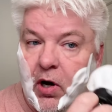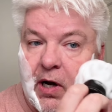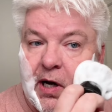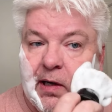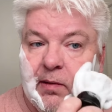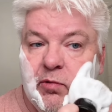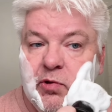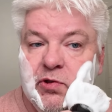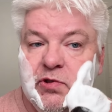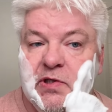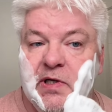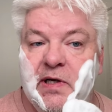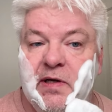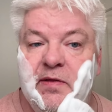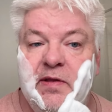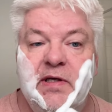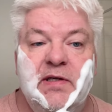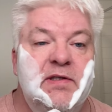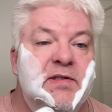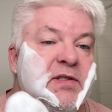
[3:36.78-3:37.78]
I would say.
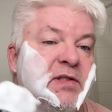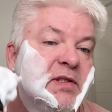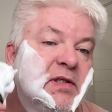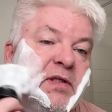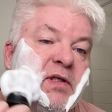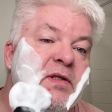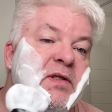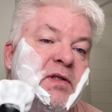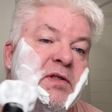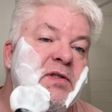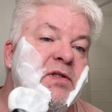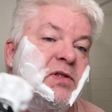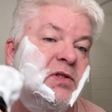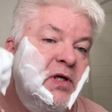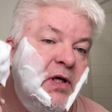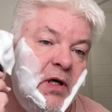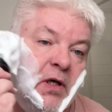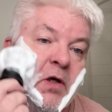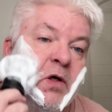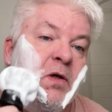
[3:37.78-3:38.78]
This is
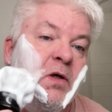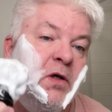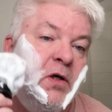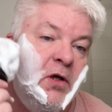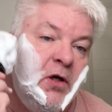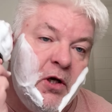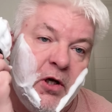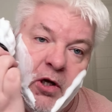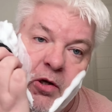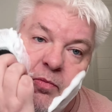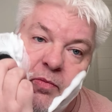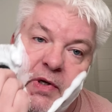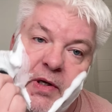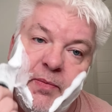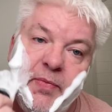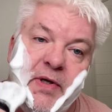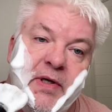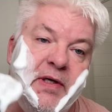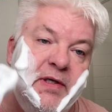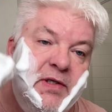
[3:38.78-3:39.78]

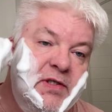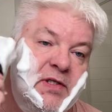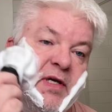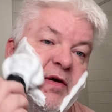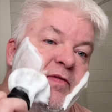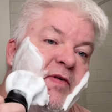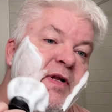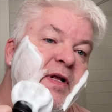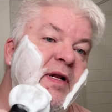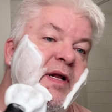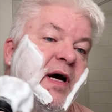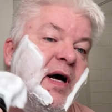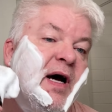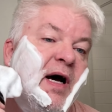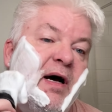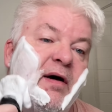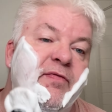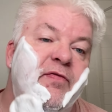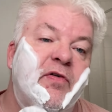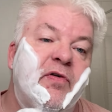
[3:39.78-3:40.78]
maybe a seven and a
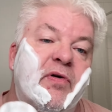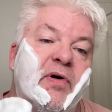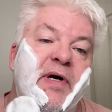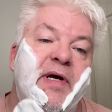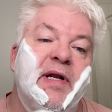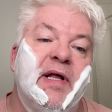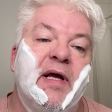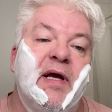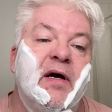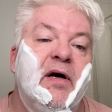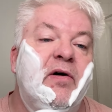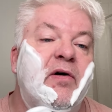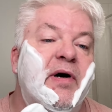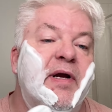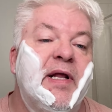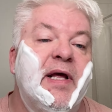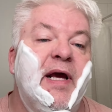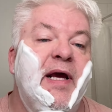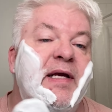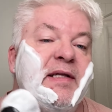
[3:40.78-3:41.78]
half or an, or an
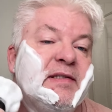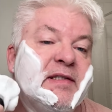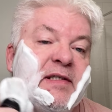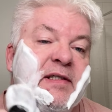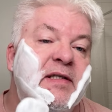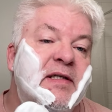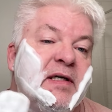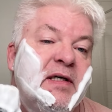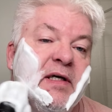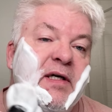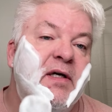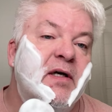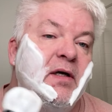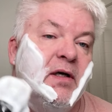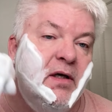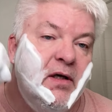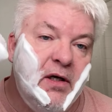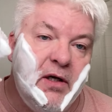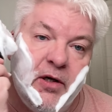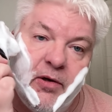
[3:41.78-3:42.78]
eight.
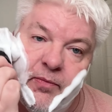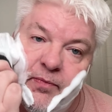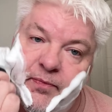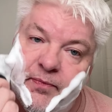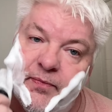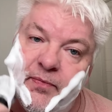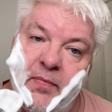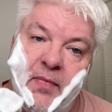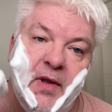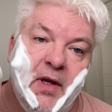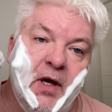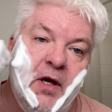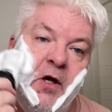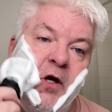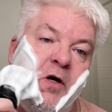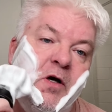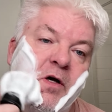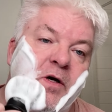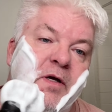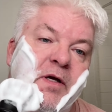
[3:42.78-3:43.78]
Um,
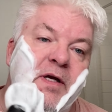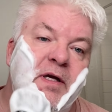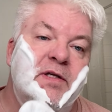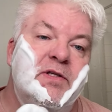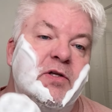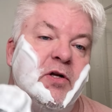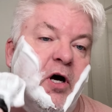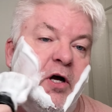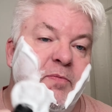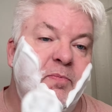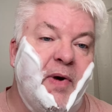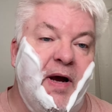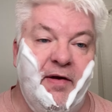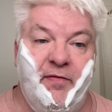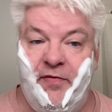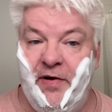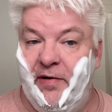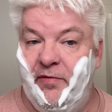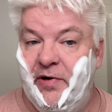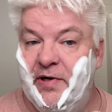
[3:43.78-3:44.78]
it's not my
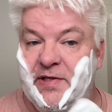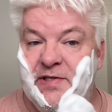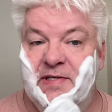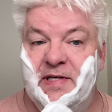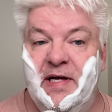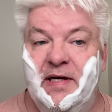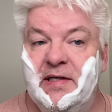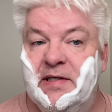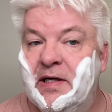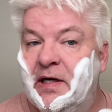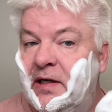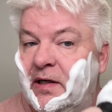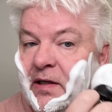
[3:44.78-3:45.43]
favorite scent.